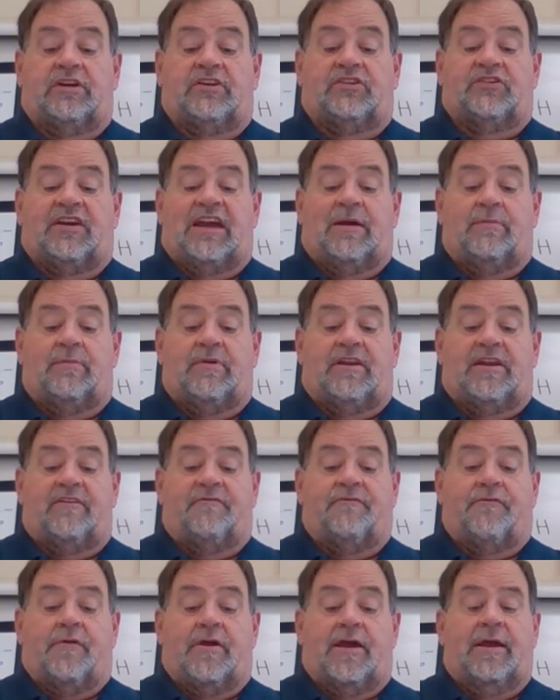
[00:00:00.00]
examine
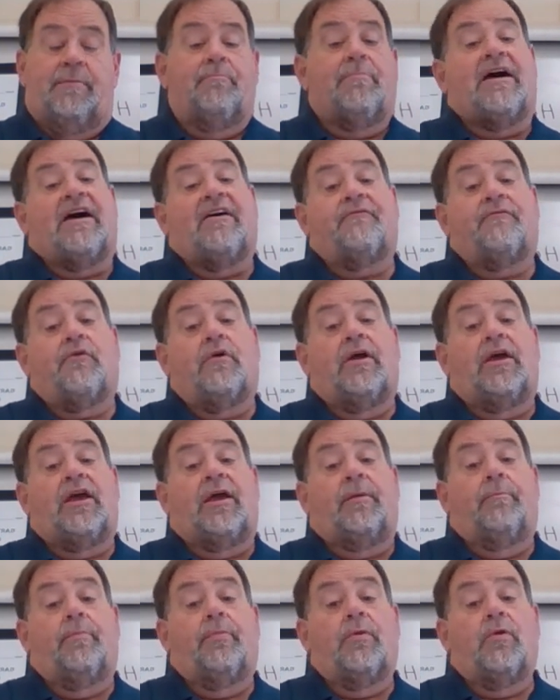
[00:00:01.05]
it frame by
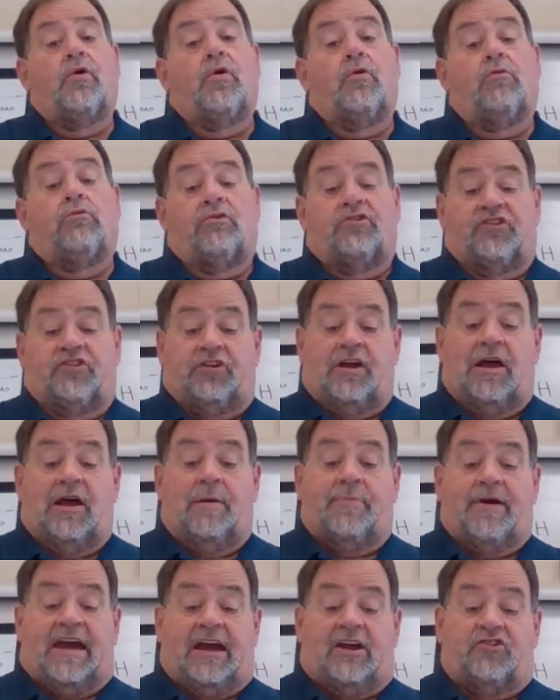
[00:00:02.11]
frame, or
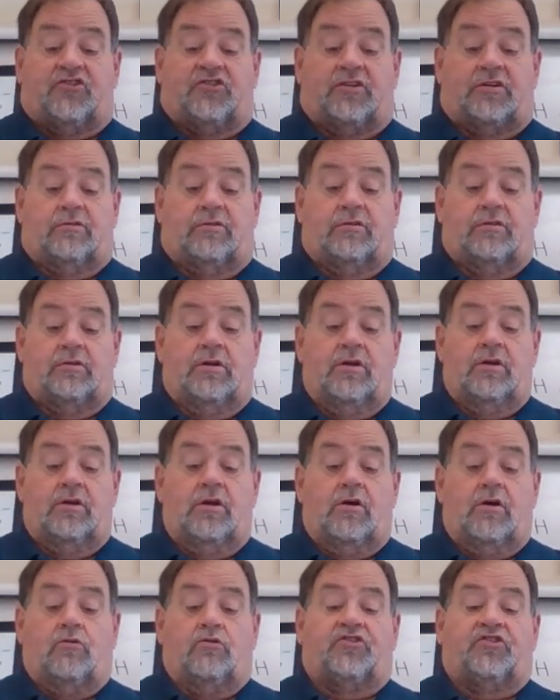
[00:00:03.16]
stop action,
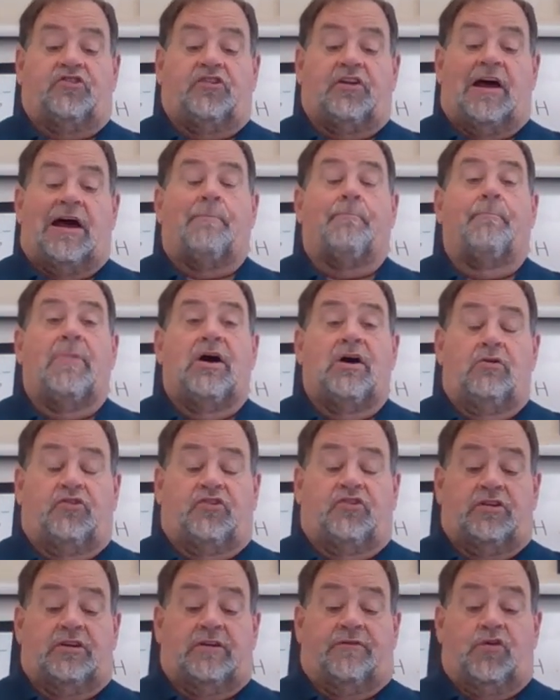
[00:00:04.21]
or stop
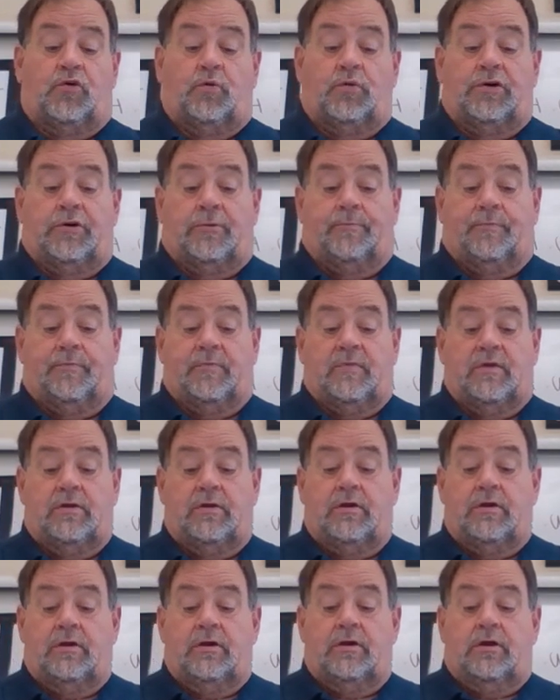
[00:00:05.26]
motion, if you will.
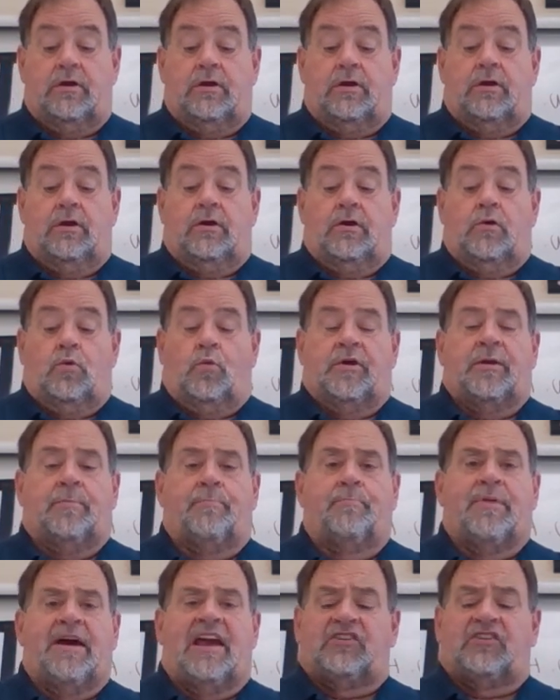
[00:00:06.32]
When
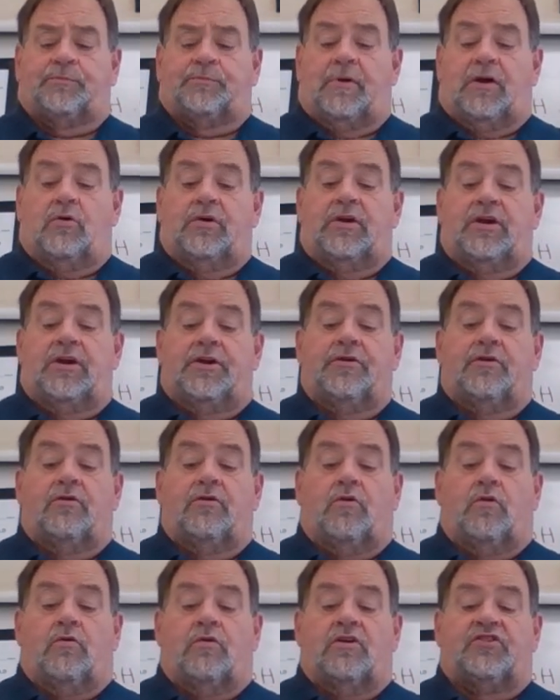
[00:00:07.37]
a baseball
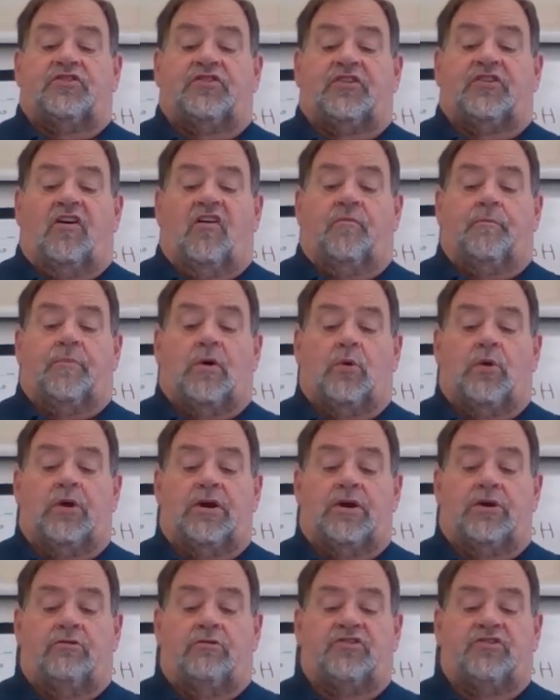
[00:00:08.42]
hitter or a softball
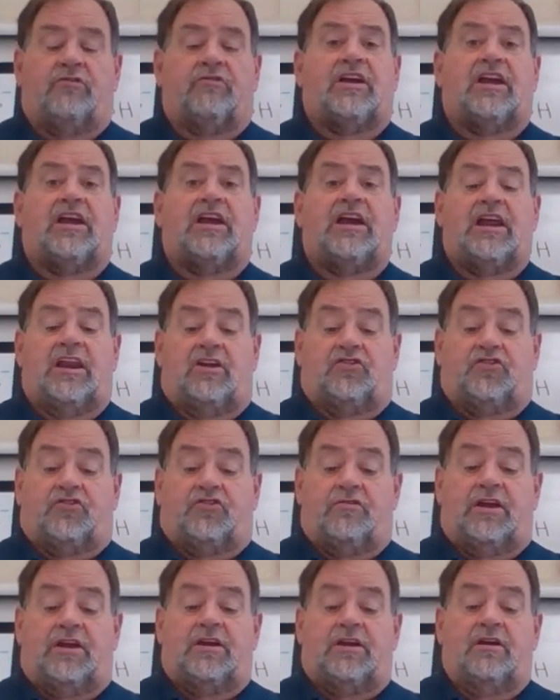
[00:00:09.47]
hitter is on a hitting
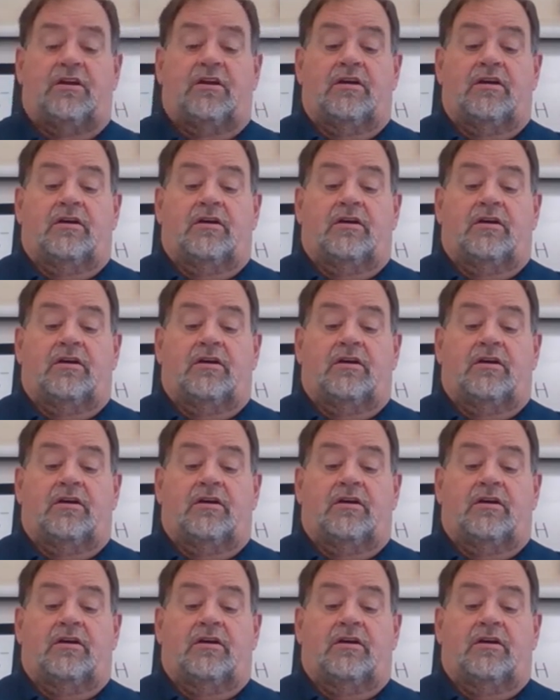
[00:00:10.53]
streak,